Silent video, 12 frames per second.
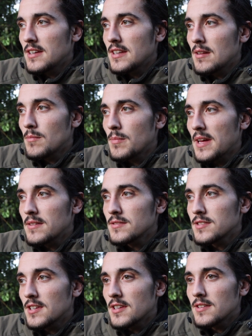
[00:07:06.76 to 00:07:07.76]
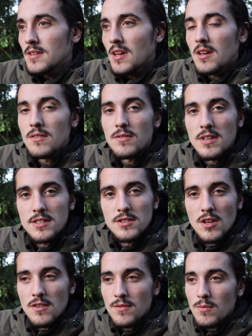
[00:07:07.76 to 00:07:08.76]
and then bounce. So hopefully it's
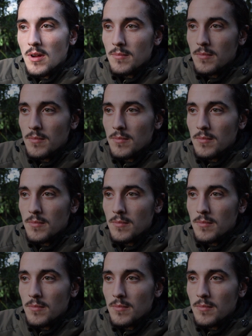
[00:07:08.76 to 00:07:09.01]
time for one